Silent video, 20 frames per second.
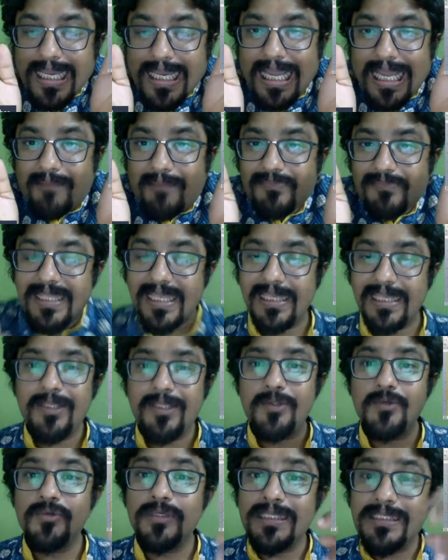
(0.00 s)
and then
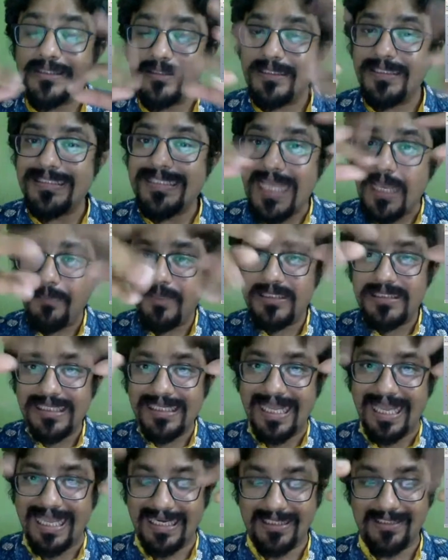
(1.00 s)
you establish the
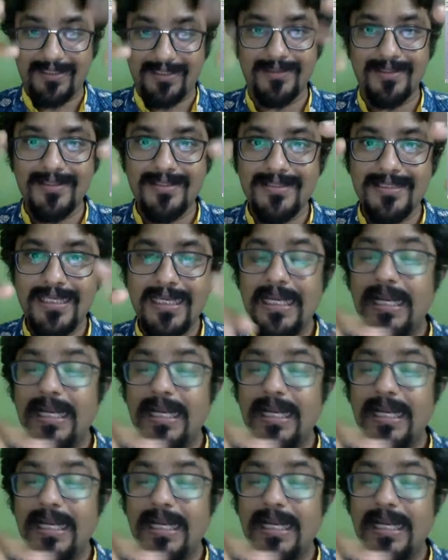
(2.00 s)
characters,